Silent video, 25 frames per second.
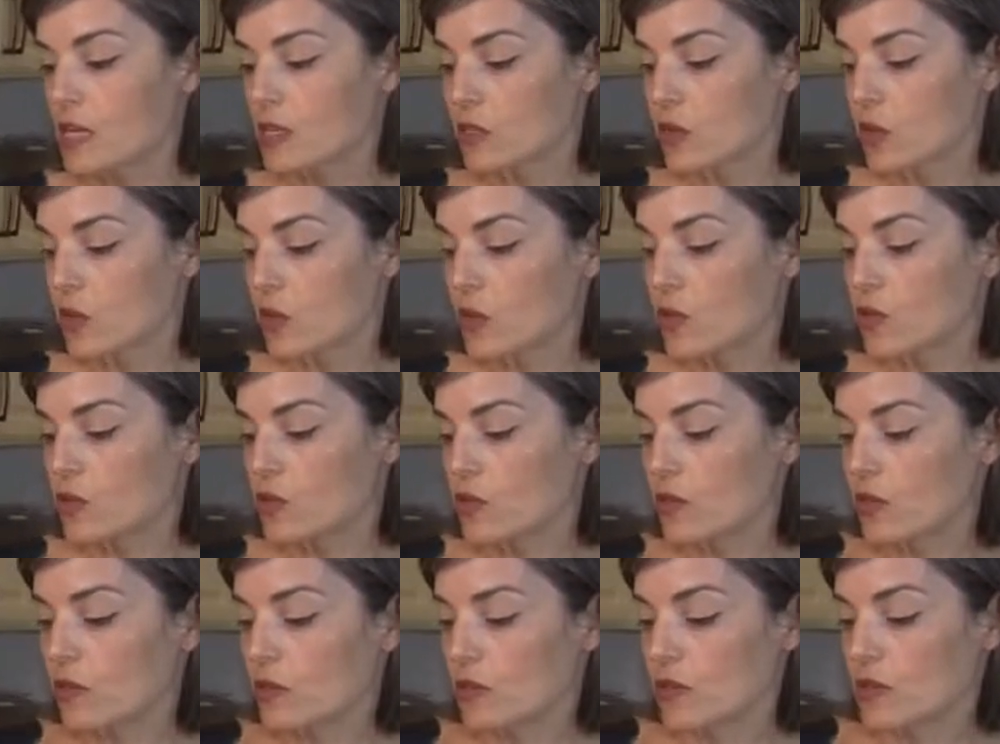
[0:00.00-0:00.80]
So you
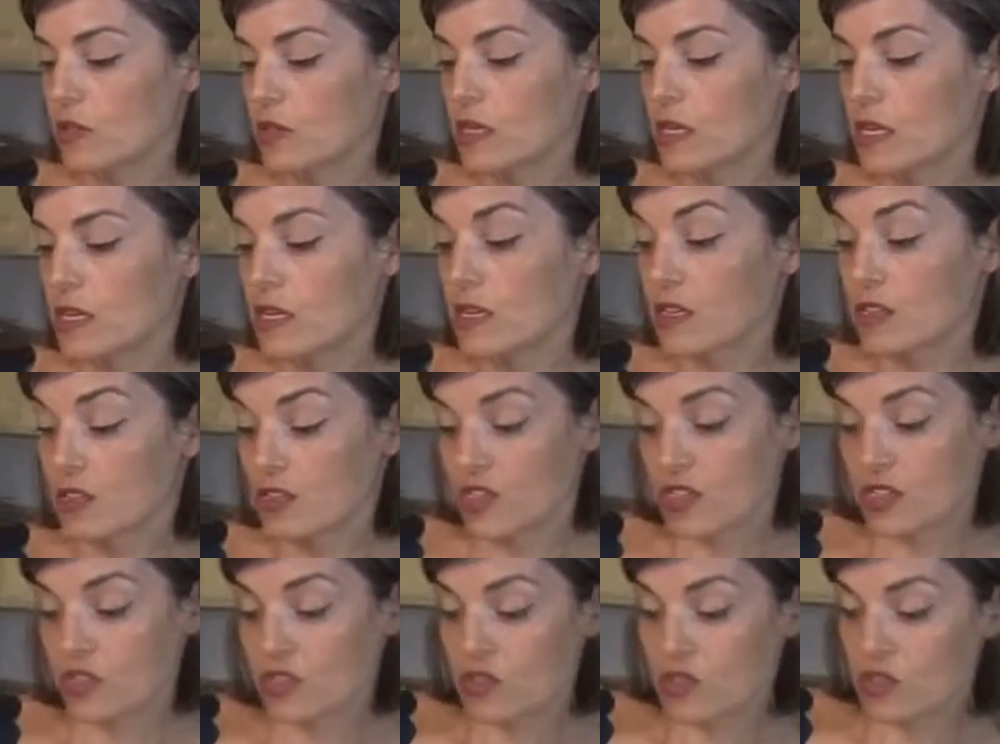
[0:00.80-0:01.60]

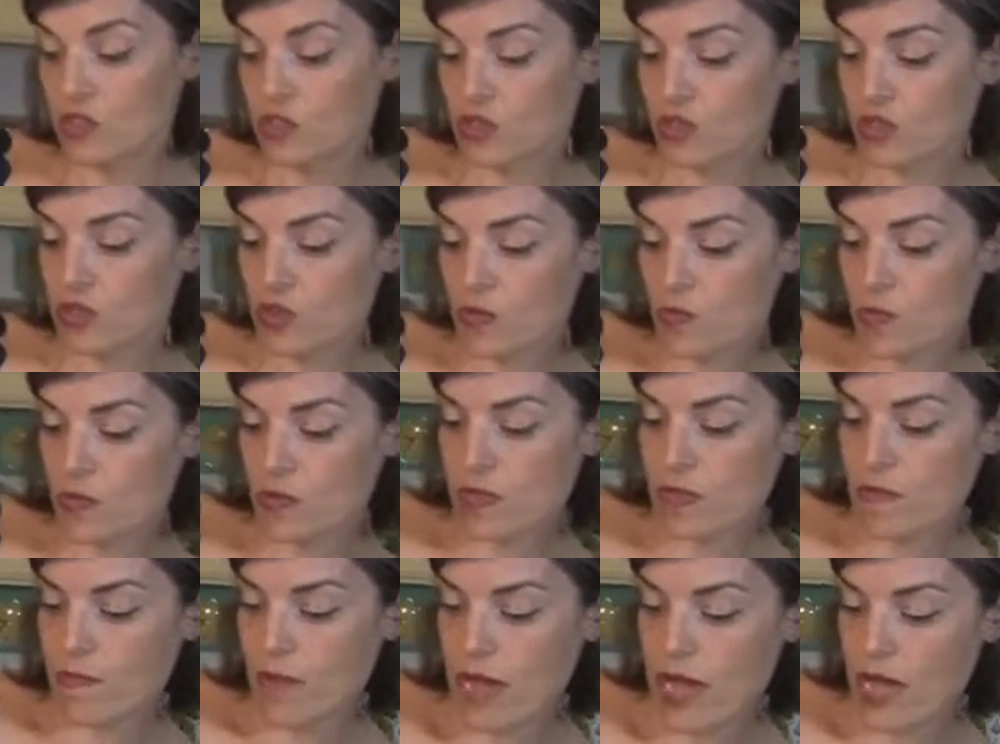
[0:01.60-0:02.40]
just
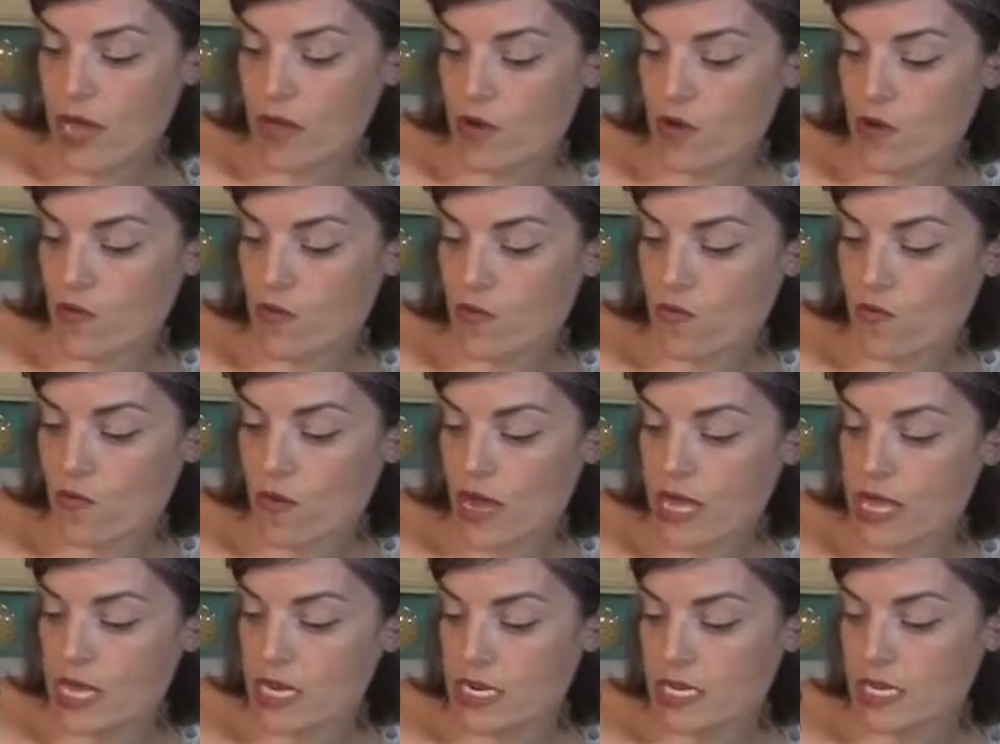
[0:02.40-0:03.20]
scoop the batter
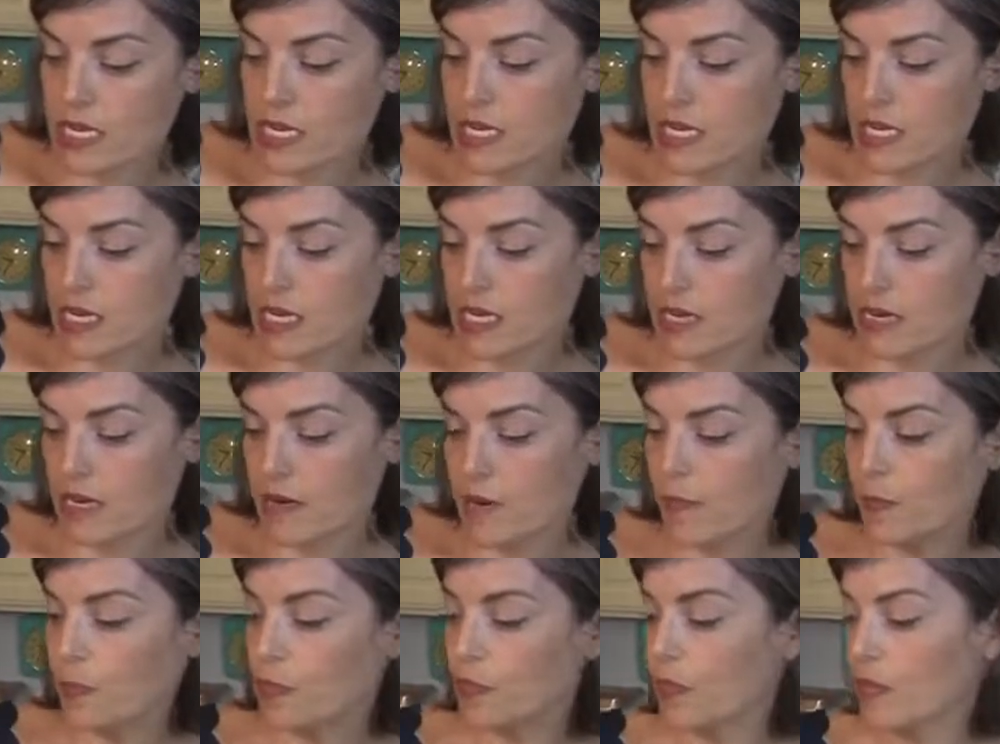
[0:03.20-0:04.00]
right
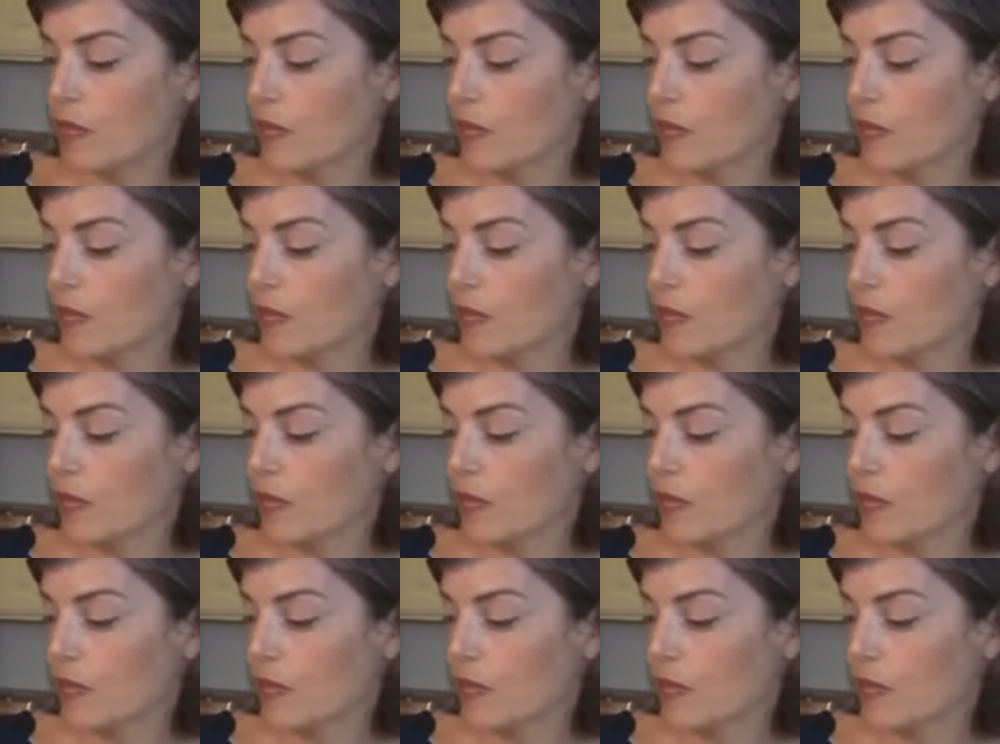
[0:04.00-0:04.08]
in.